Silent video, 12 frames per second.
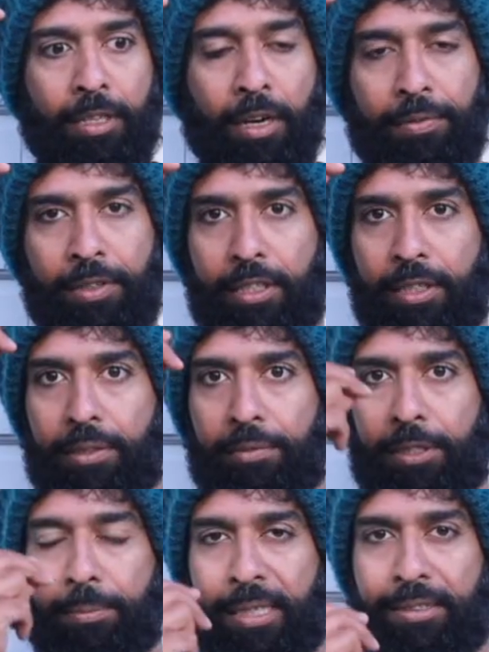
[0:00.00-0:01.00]
covenant
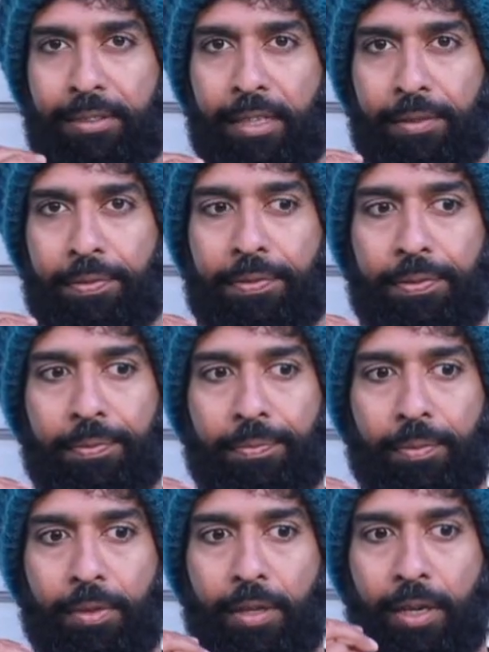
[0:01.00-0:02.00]
with myself,
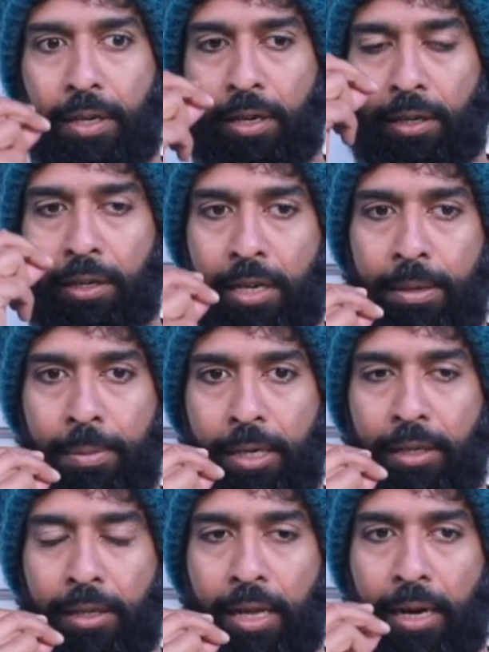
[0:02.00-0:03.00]
an
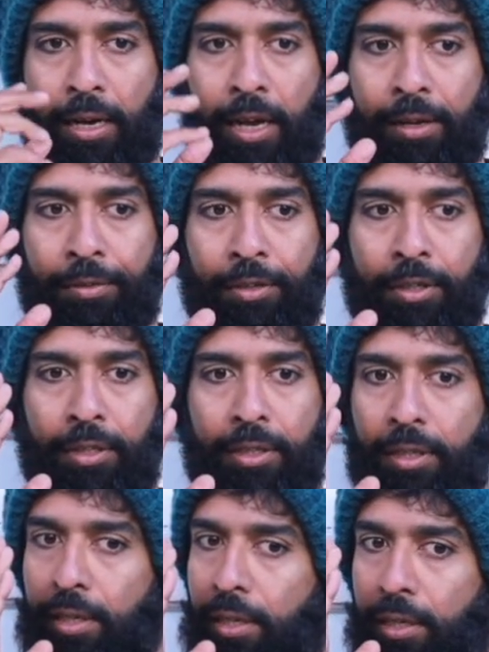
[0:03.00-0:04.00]
agreement that I would
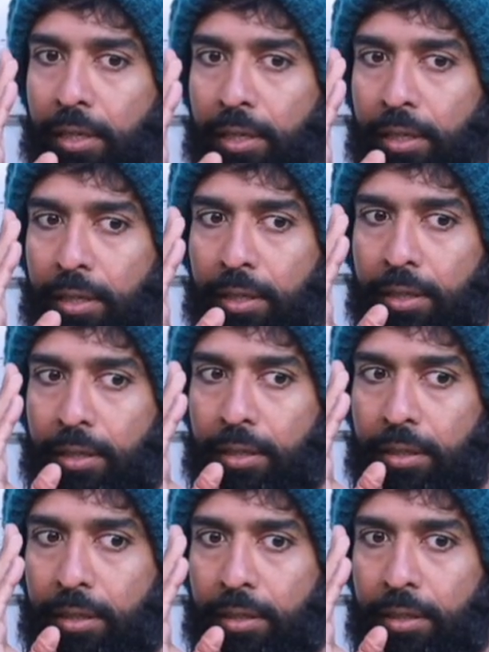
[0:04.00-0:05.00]

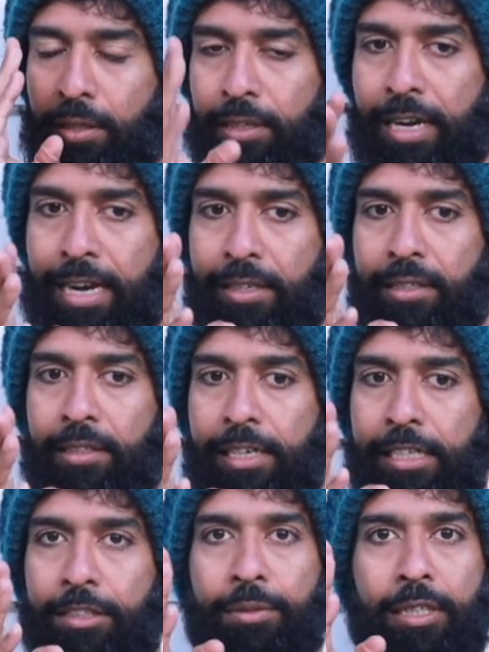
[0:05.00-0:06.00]
direct the rage